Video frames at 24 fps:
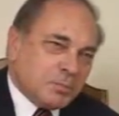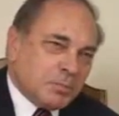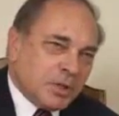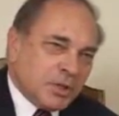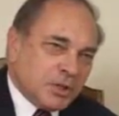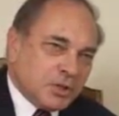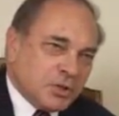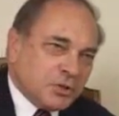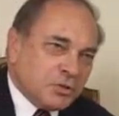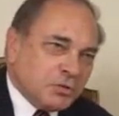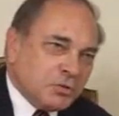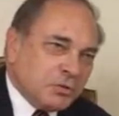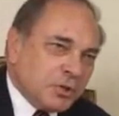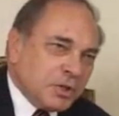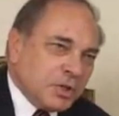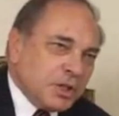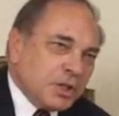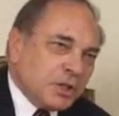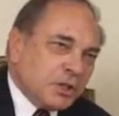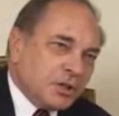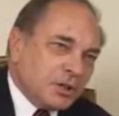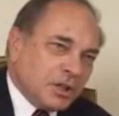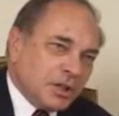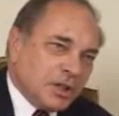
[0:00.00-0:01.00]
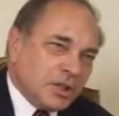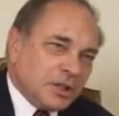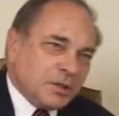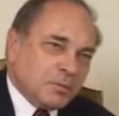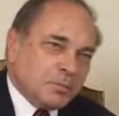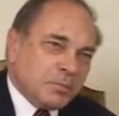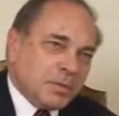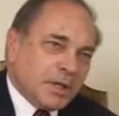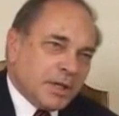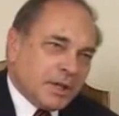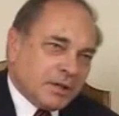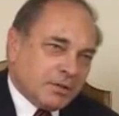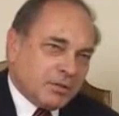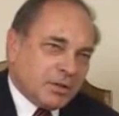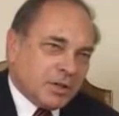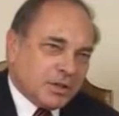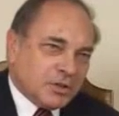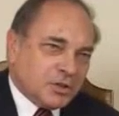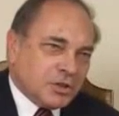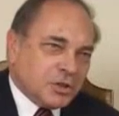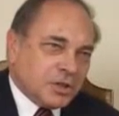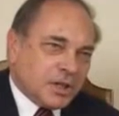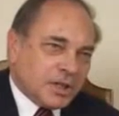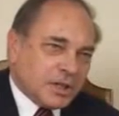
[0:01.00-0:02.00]
6 months to a year to get the
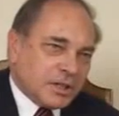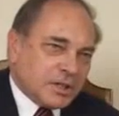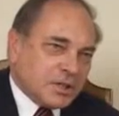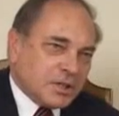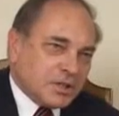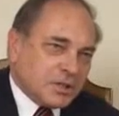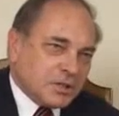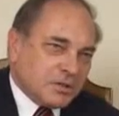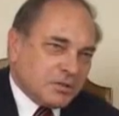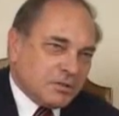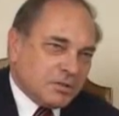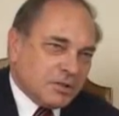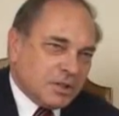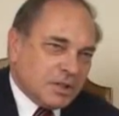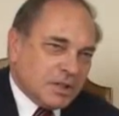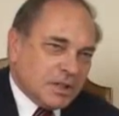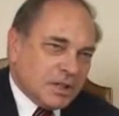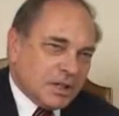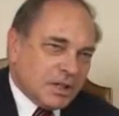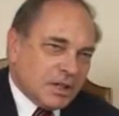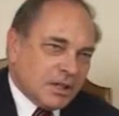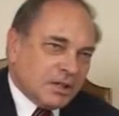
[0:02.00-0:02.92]
background checks.